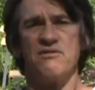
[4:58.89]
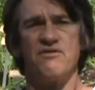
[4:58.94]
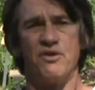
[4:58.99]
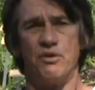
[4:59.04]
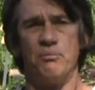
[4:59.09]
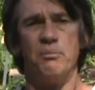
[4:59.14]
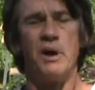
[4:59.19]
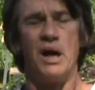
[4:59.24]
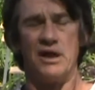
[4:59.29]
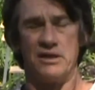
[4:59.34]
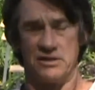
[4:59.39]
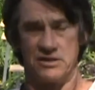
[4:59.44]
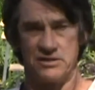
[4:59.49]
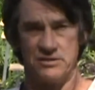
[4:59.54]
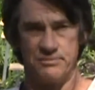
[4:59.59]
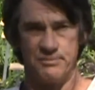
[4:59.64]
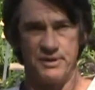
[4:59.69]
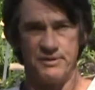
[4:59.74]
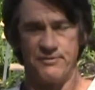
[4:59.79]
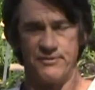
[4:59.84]
for
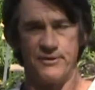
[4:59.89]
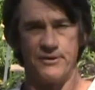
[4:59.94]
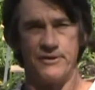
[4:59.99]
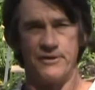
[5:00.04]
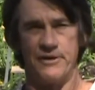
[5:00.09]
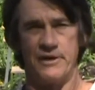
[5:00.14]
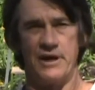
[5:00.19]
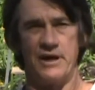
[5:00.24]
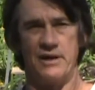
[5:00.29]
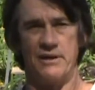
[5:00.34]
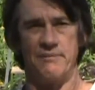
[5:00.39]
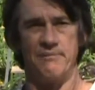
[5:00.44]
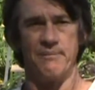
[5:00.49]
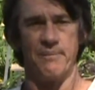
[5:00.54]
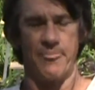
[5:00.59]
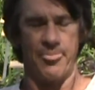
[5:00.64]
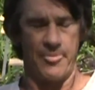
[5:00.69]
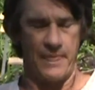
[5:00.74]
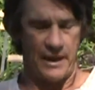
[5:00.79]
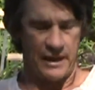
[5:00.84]
months before
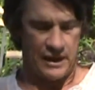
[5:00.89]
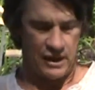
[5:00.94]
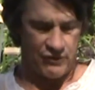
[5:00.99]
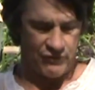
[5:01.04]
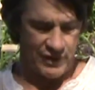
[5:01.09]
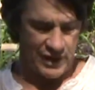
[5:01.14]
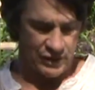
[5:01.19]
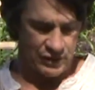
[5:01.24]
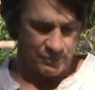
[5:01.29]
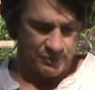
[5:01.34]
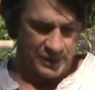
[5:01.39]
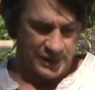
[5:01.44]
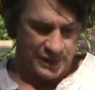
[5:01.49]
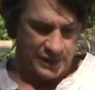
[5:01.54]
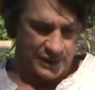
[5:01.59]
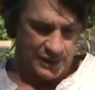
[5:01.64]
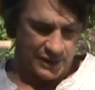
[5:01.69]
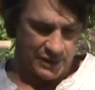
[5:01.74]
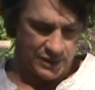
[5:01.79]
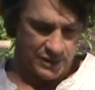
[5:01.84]
I get around to
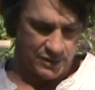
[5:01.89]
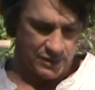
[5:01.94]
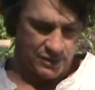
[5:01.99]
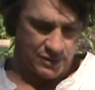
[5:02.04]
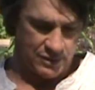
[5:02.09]
planting it.